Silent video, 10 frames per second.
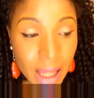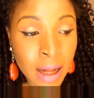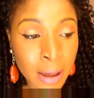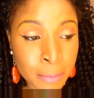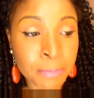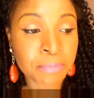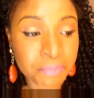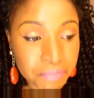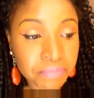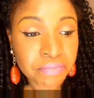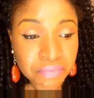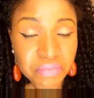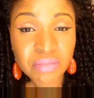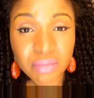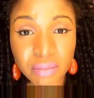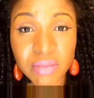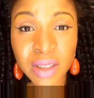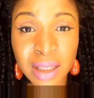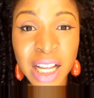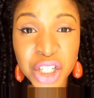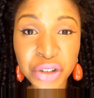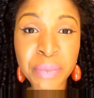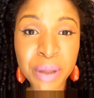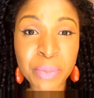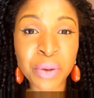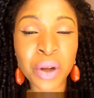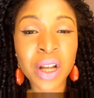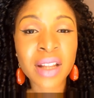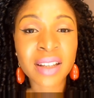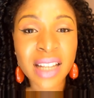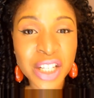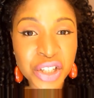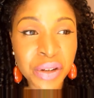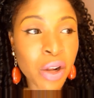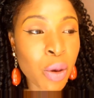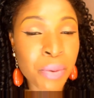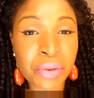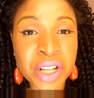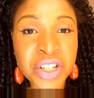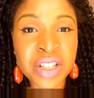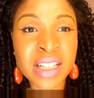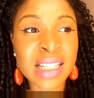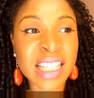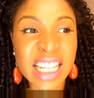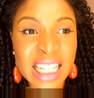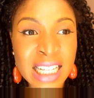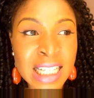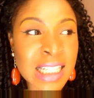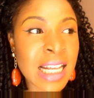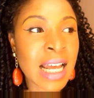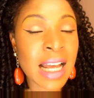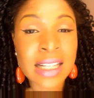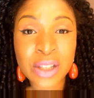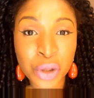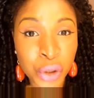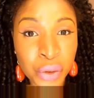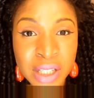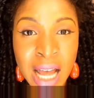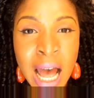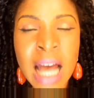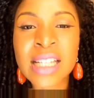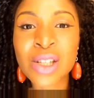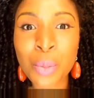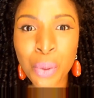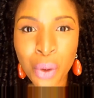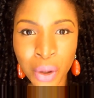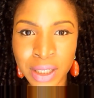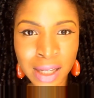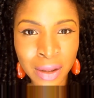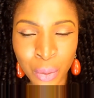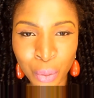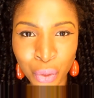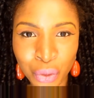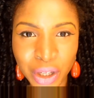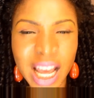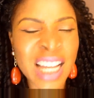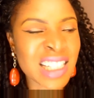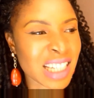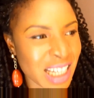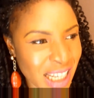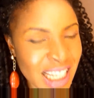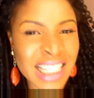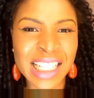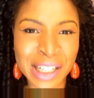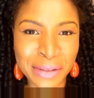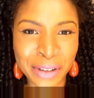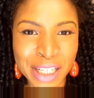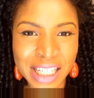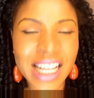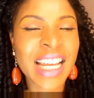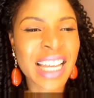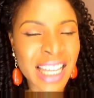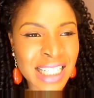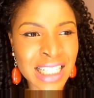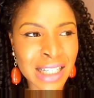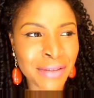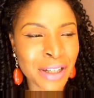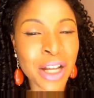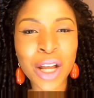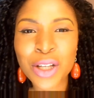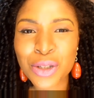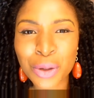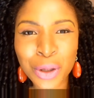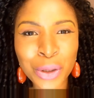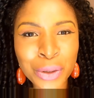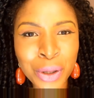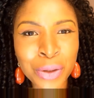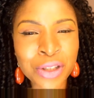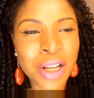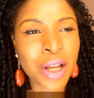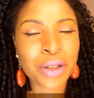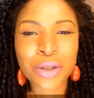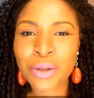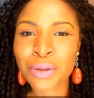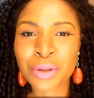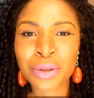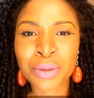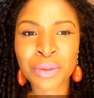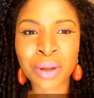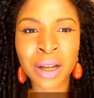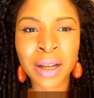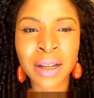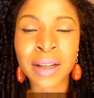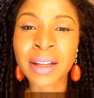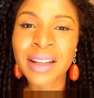The Nigerian people, the Nigerian corporations, Guinness, Toyota, supported the movie, and he delivered. He delivered. So kudos to Tunde